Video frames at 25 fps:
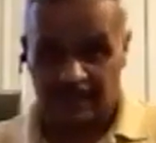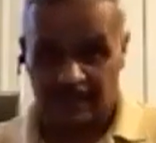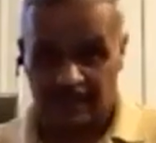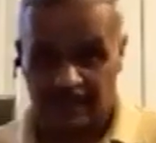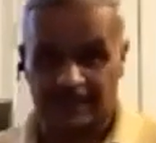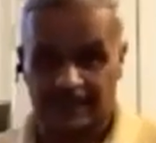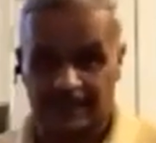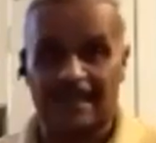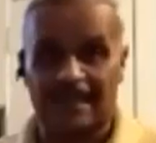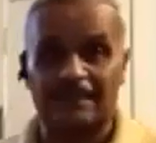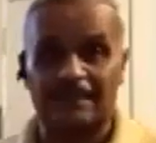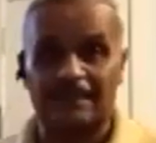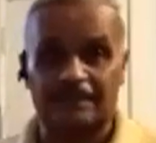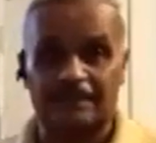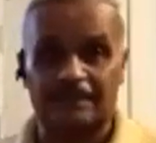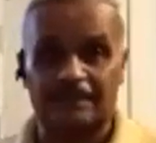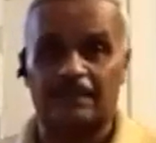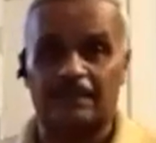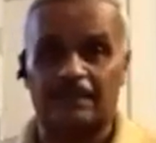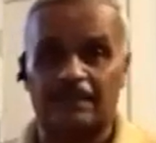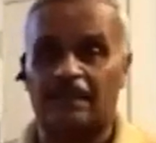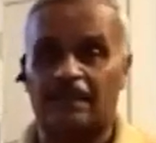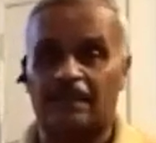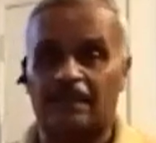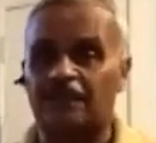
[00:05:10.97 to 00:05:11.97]
salsa,
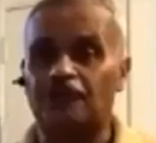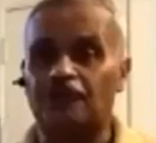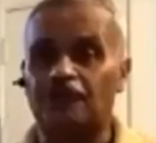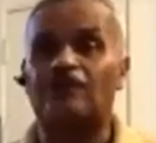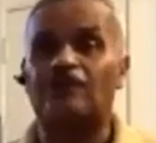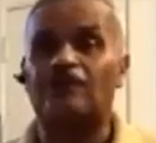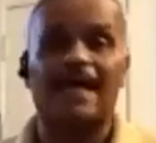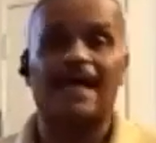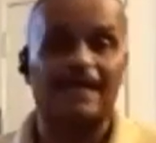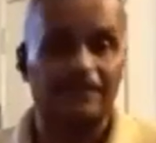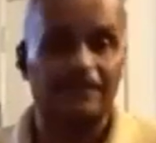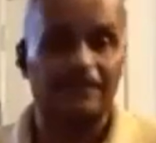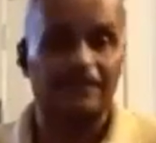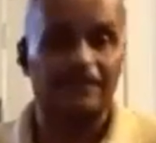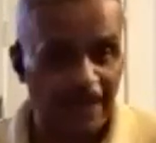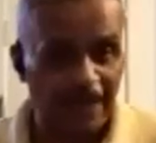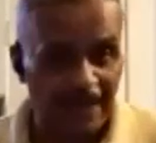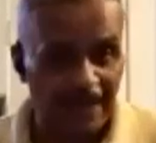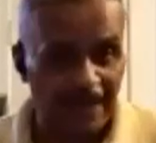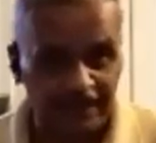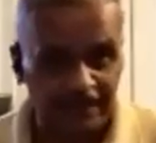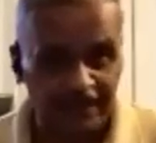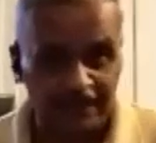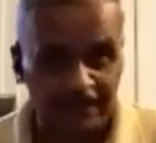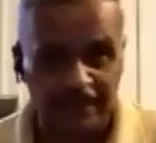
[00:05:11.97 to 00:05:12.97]
New York Latin
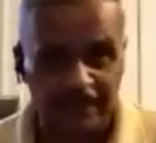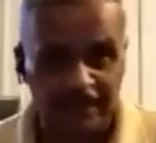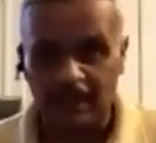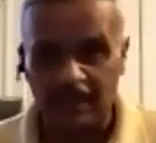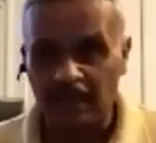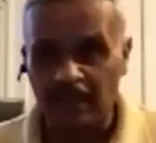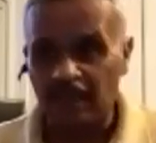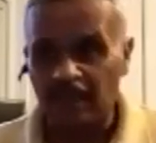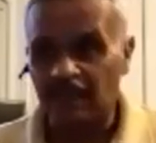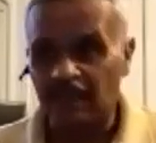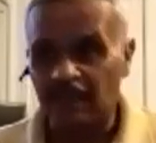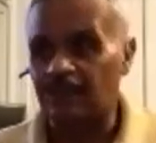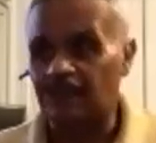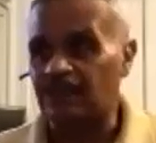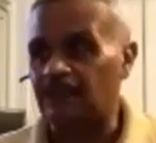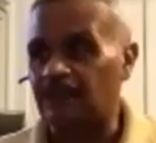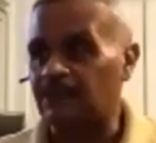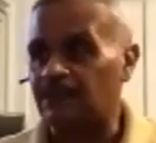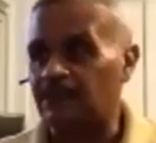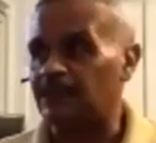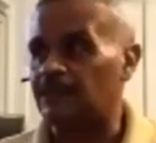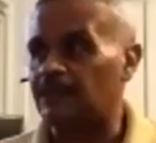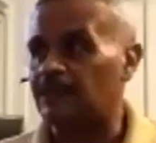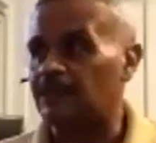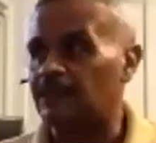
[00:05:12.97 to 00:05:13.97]
jazz
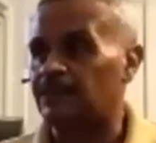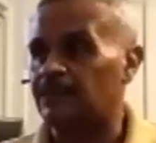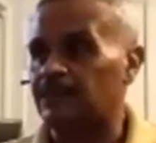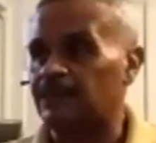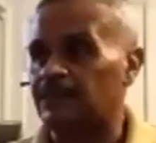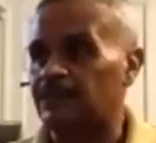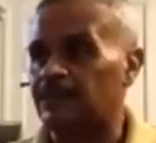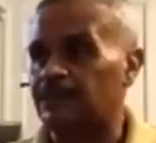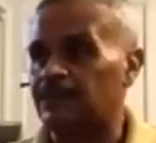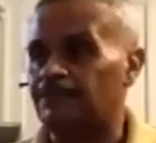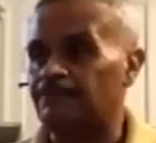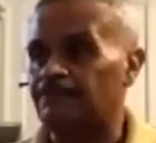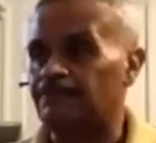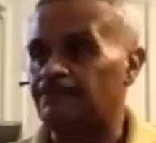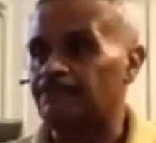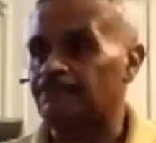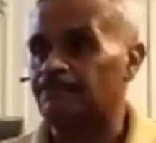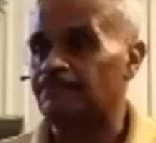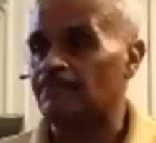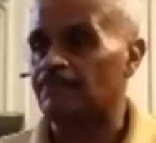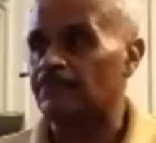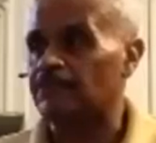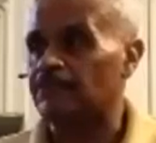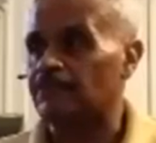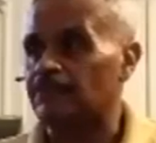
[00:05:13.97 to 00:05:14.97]
uh, um,
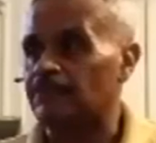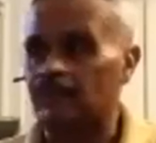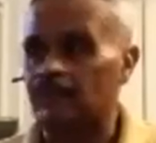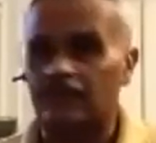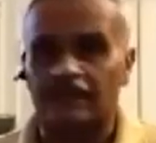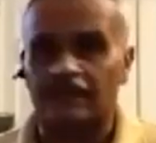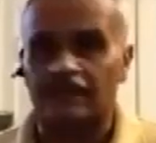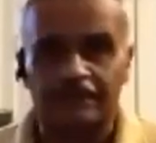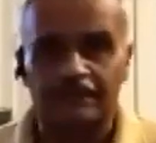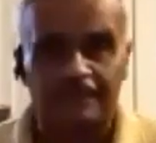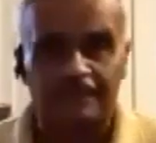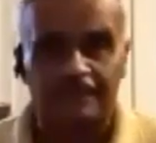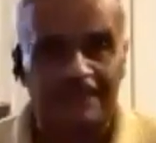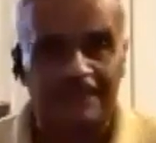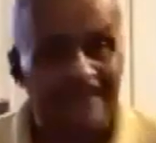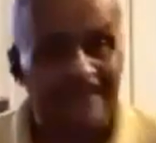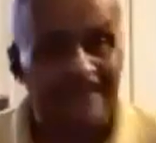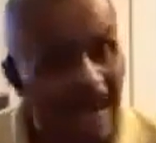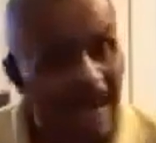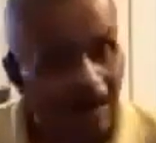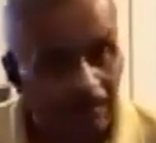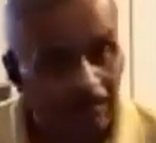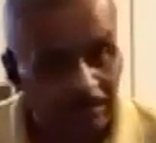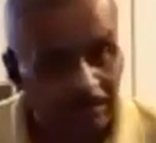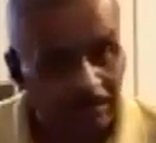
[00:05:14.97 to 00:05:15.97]

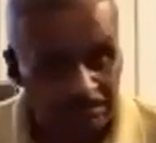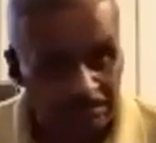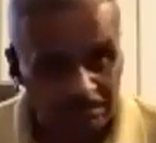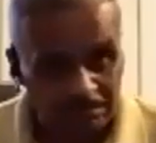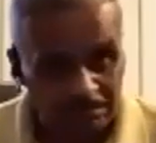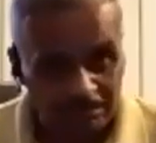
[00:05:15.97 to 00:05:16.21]
sound.